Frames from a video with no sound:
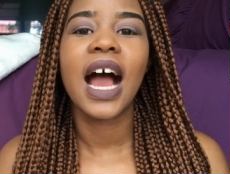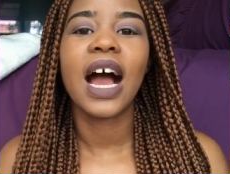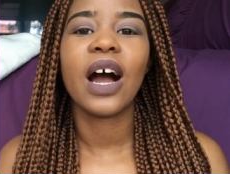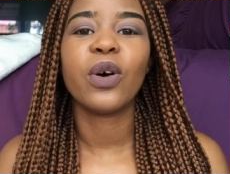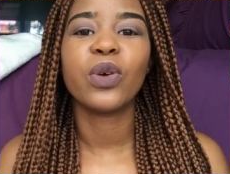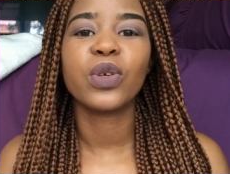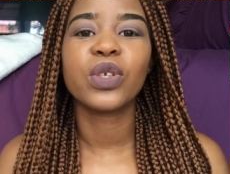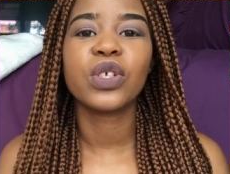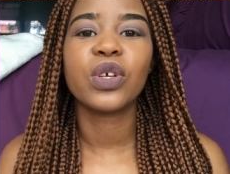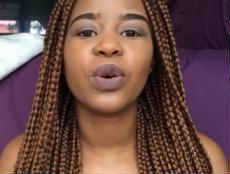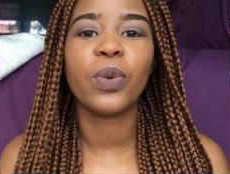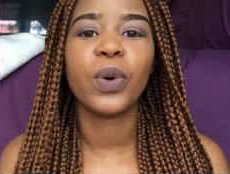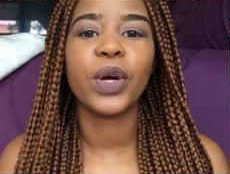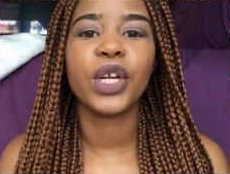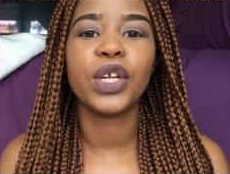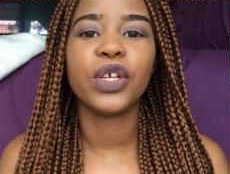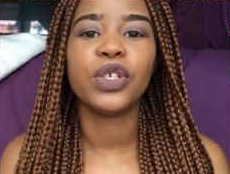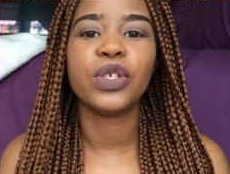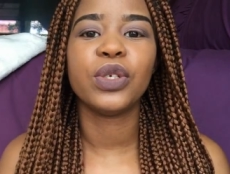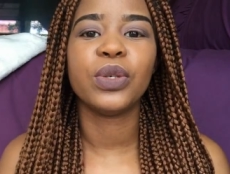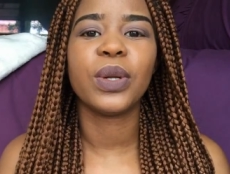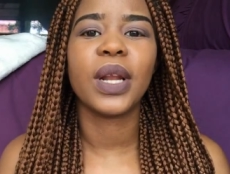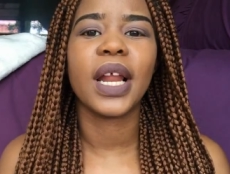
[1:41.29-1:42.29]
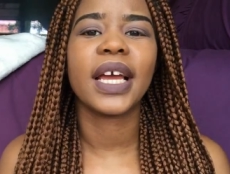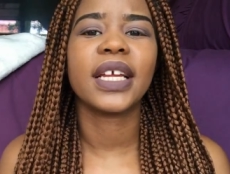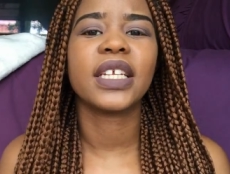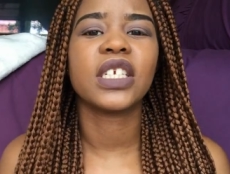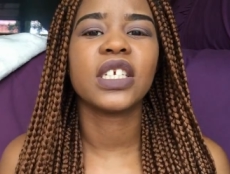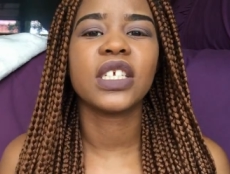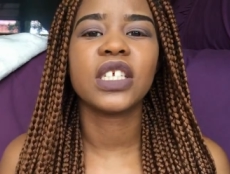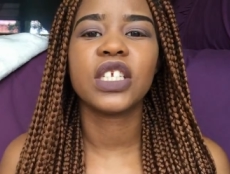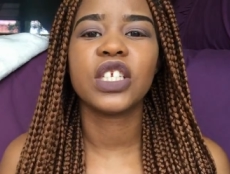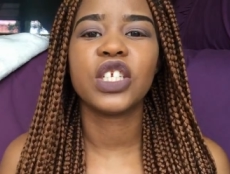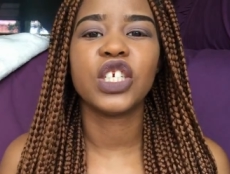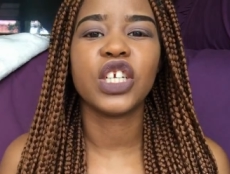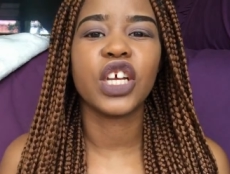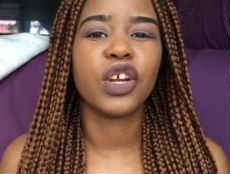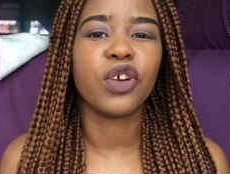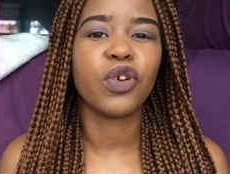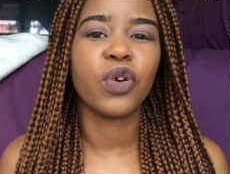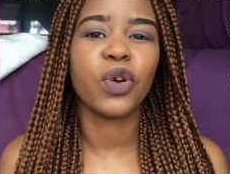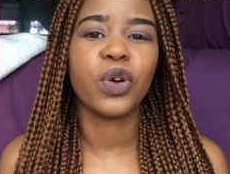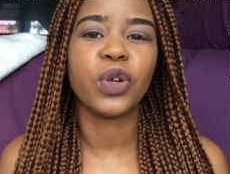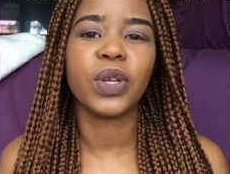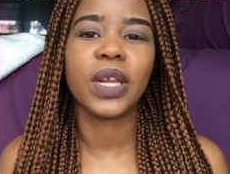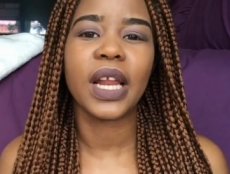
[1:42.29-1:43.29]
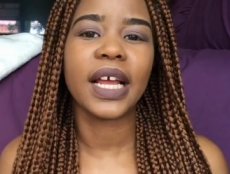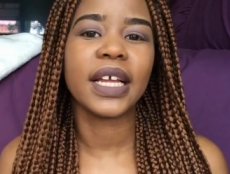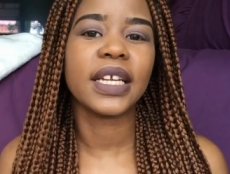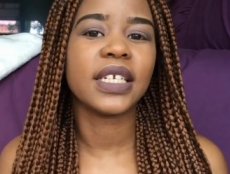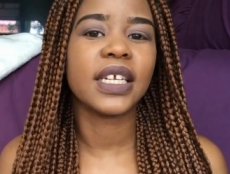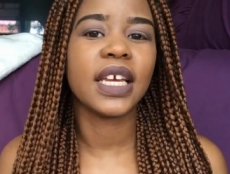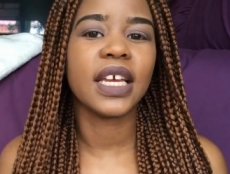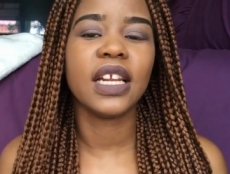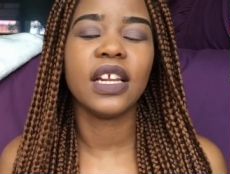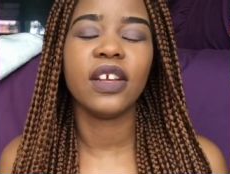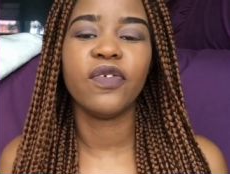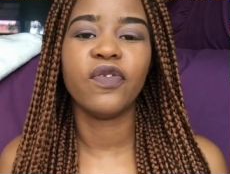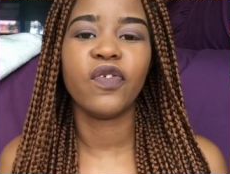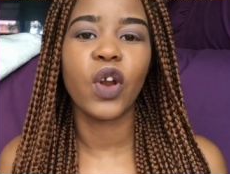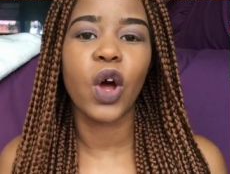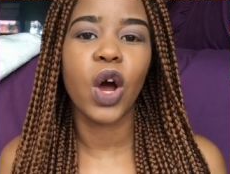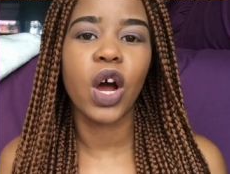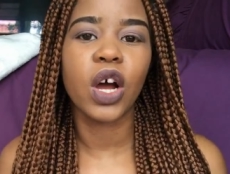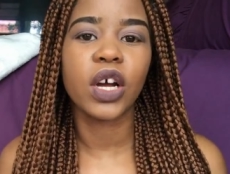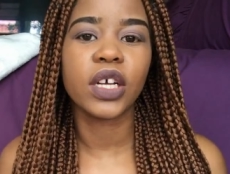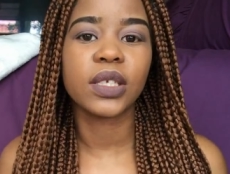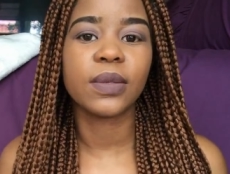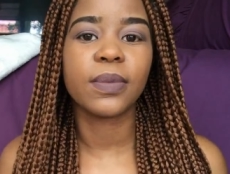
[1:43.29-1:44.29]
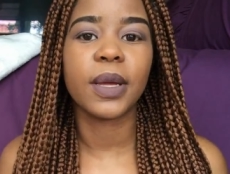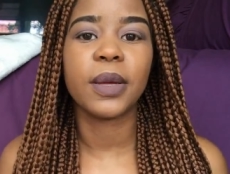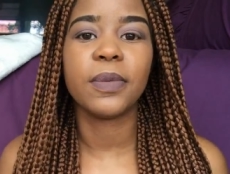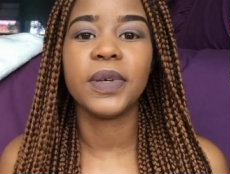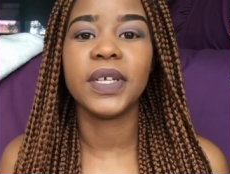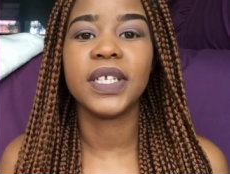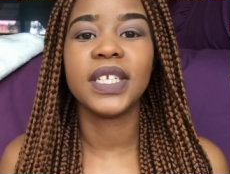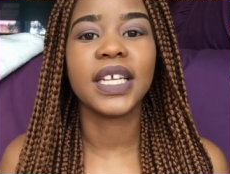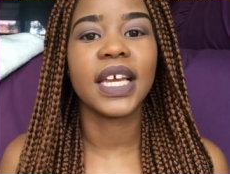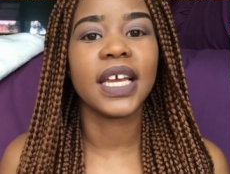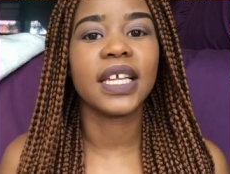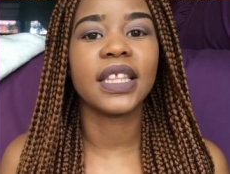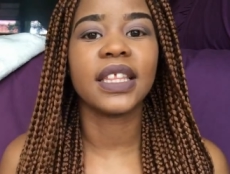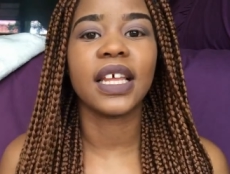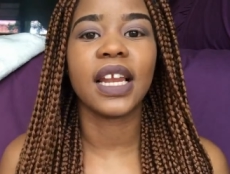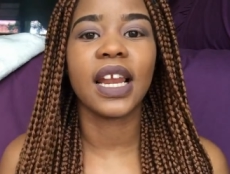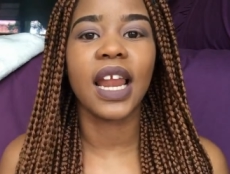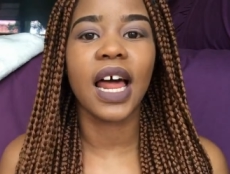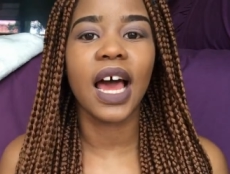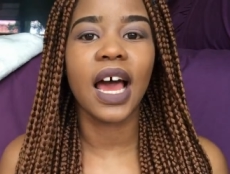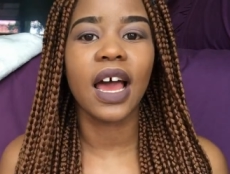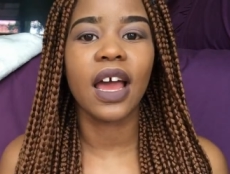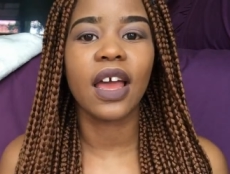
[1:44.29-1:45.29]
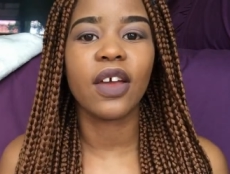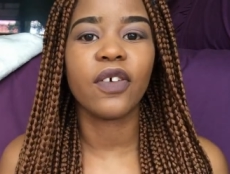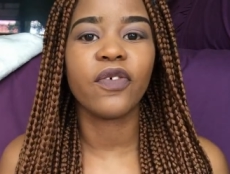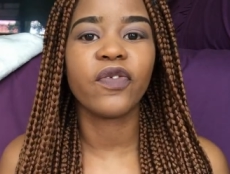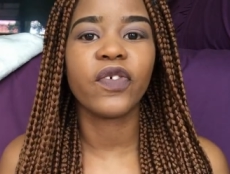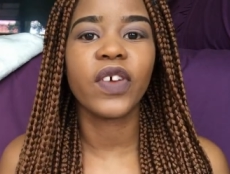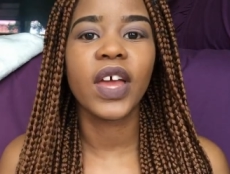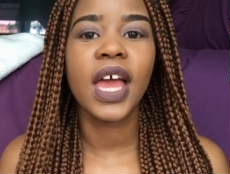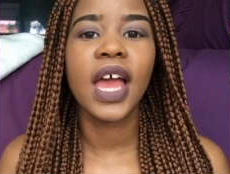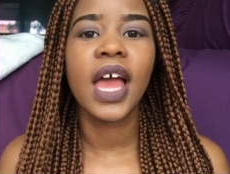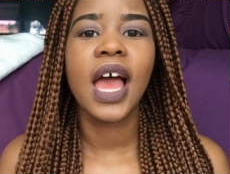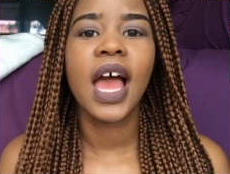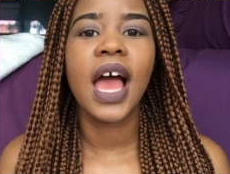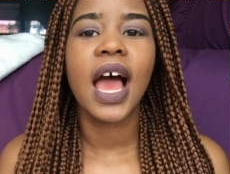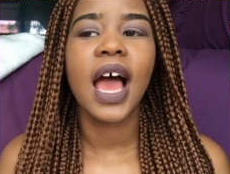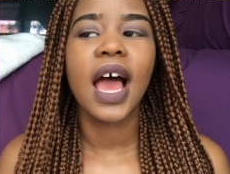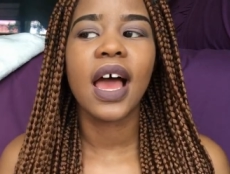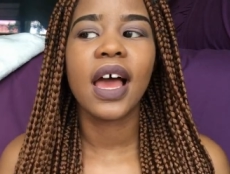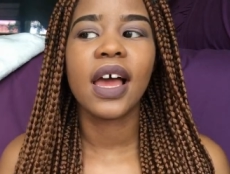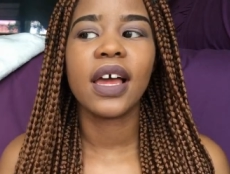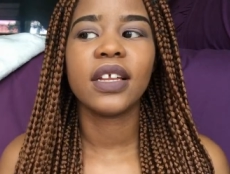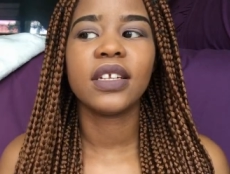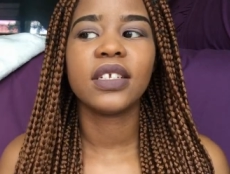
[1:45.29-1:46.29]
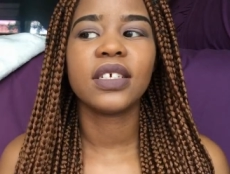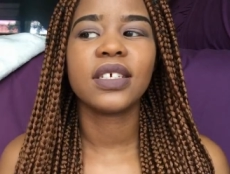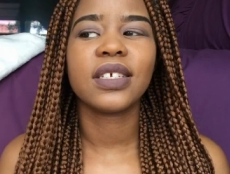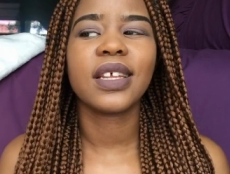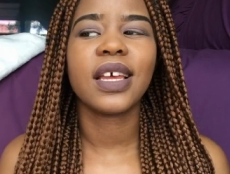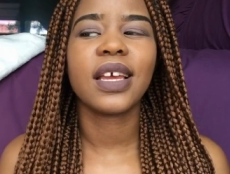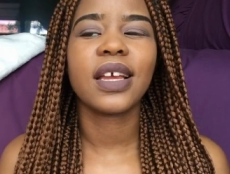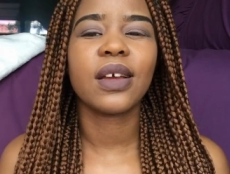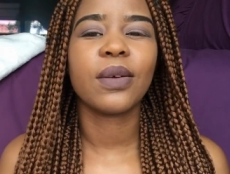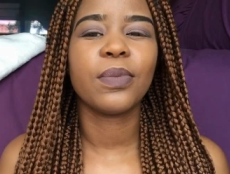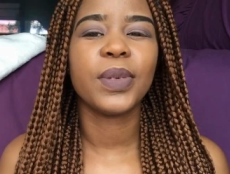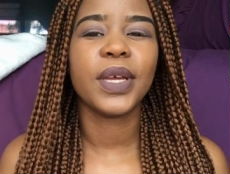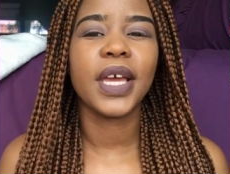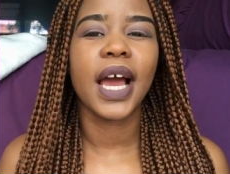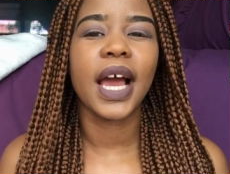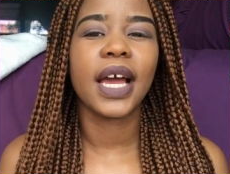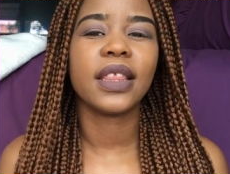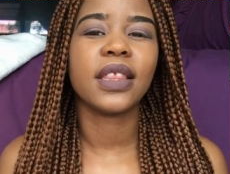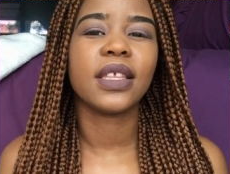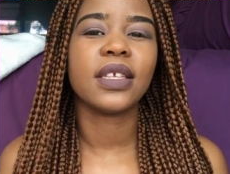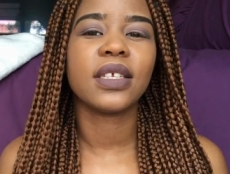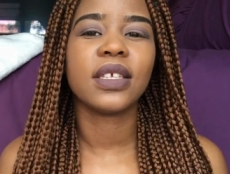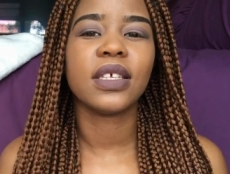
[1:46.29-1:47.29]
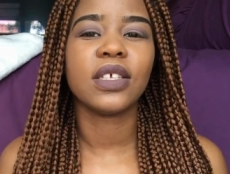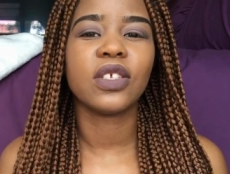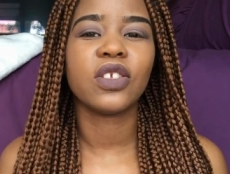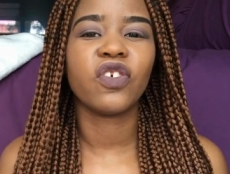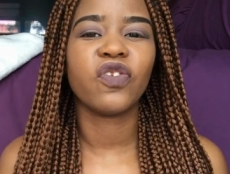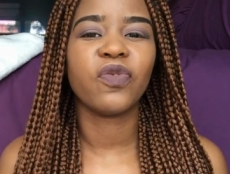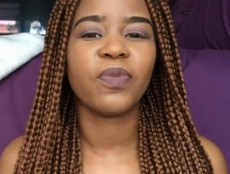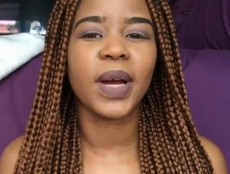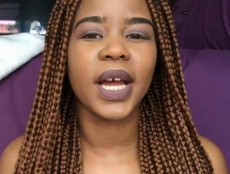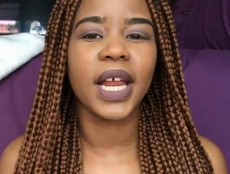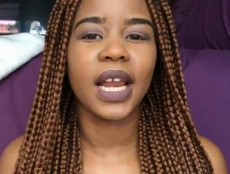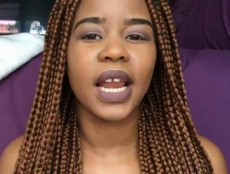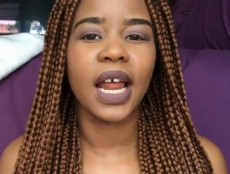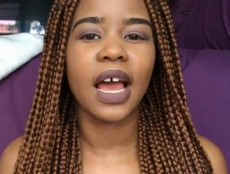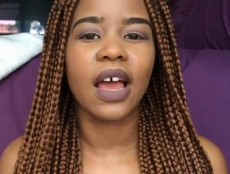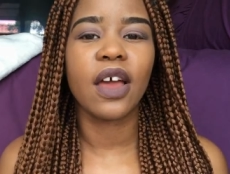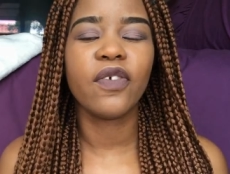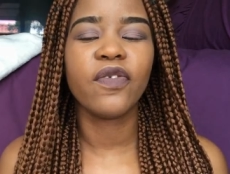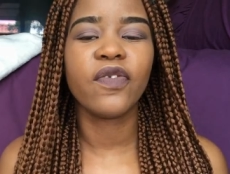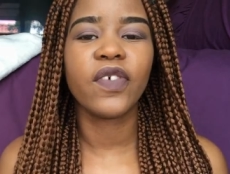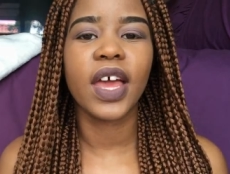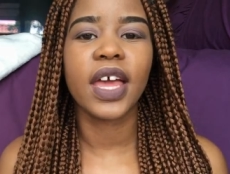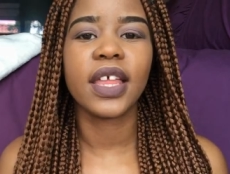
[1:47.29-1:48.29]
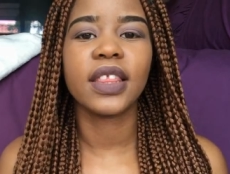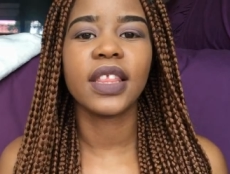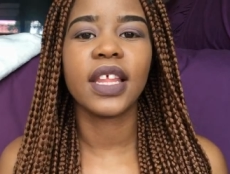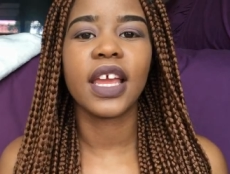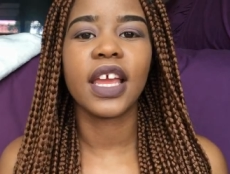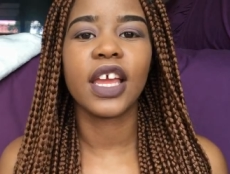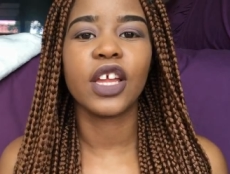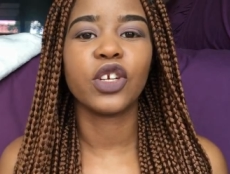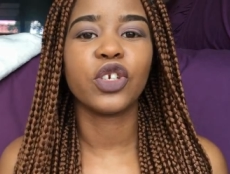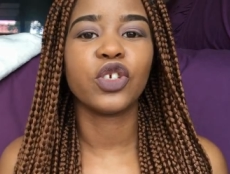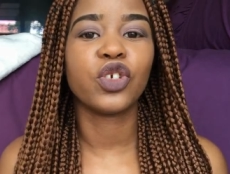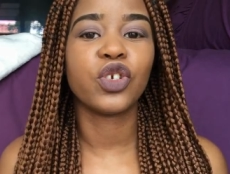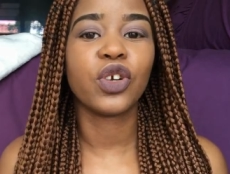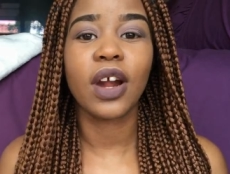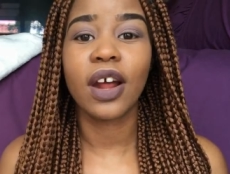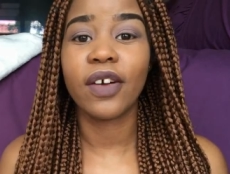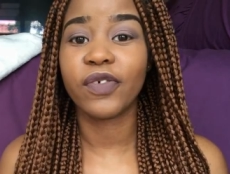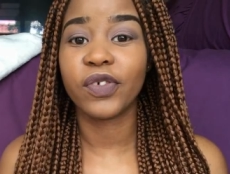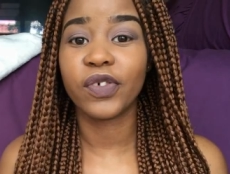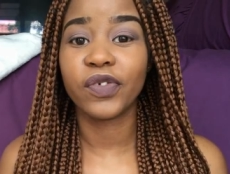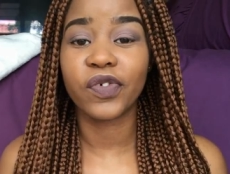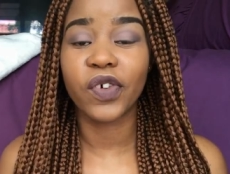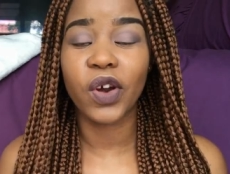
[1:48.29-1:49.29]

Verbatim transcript: I also want to do like just general like daily vlogs, maybe day in the life and just like a behind the scenes of my life and then travel